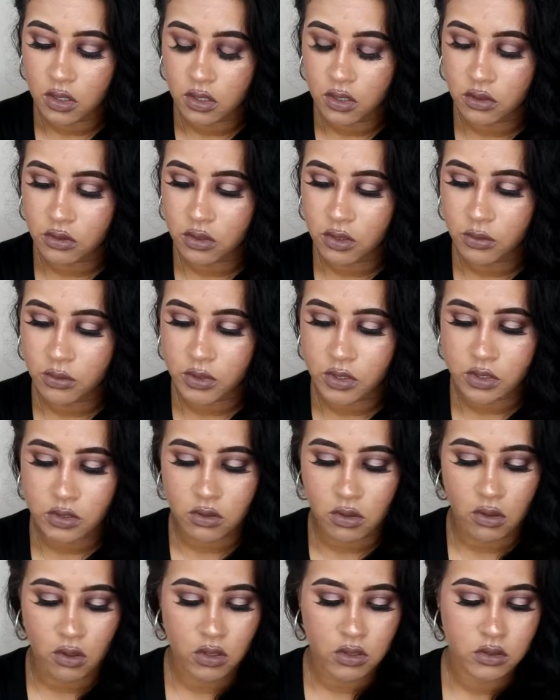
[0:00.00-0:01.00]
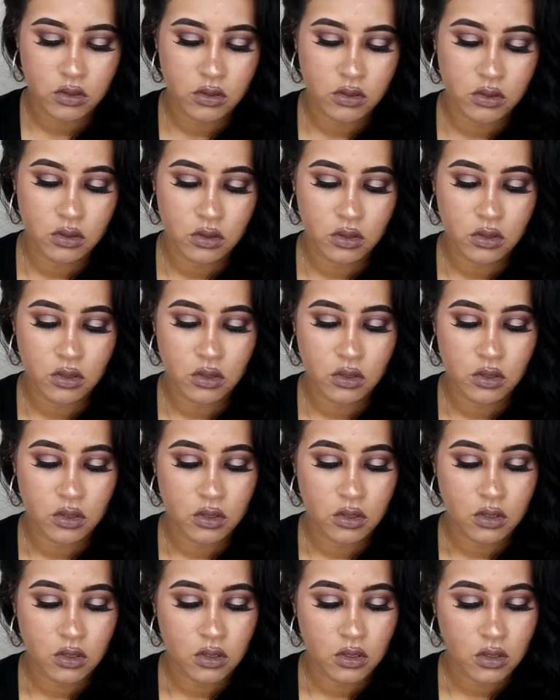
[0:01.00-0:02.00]
I don't know what it's called.
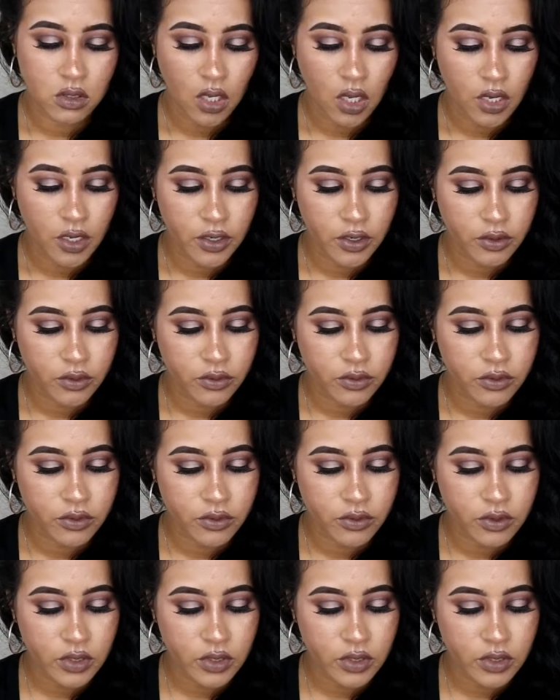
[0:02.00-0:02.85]
I know